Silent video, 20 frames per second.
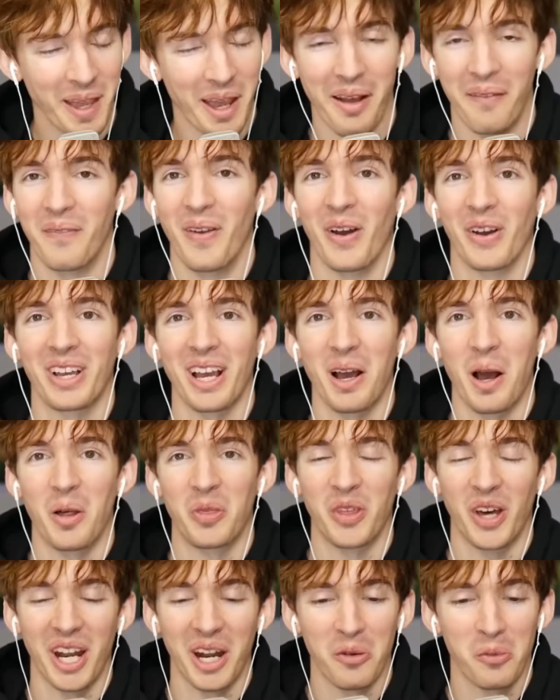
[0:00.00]
Ah, okay, I
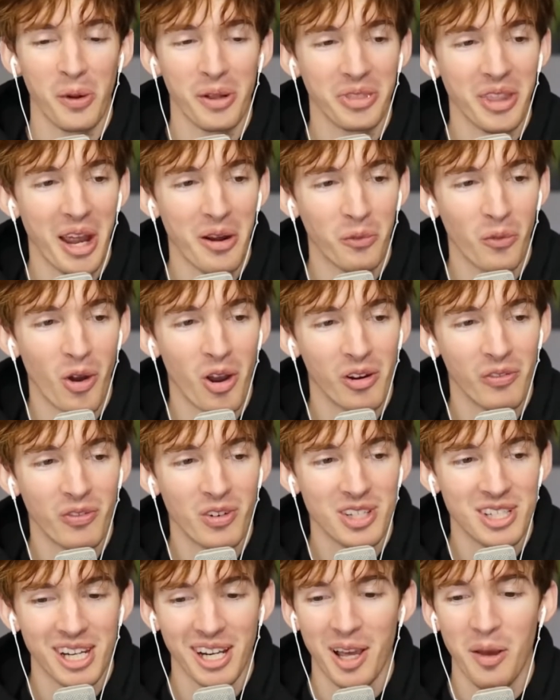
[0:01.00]
thought I read that wrong
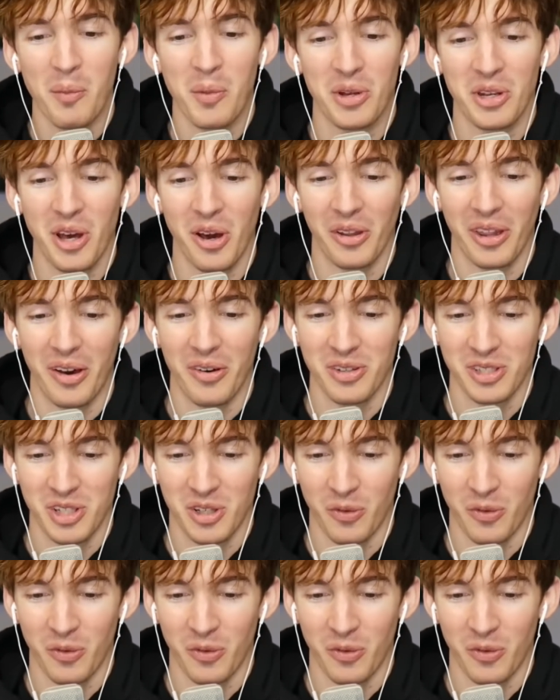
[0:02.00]
for a second, but no, that was